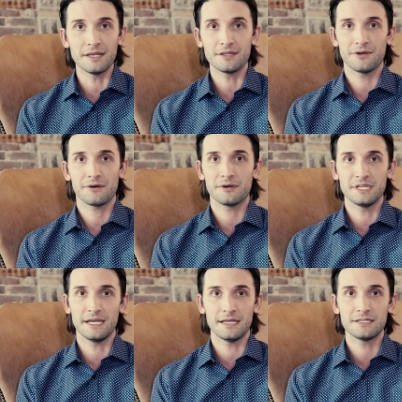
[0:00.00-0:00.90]
There are
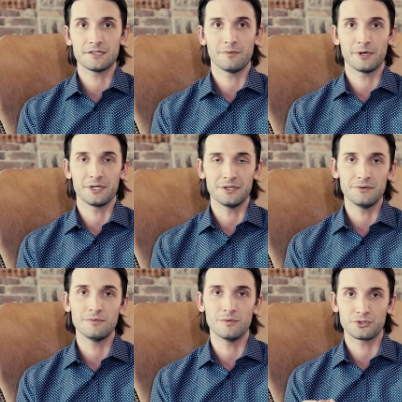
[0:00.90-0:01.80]
days where
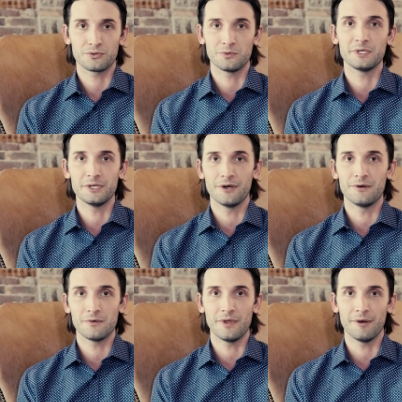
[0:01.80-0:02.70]
you will truly
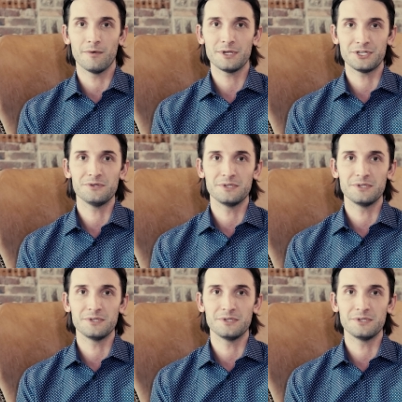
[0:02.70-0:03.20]
know that what you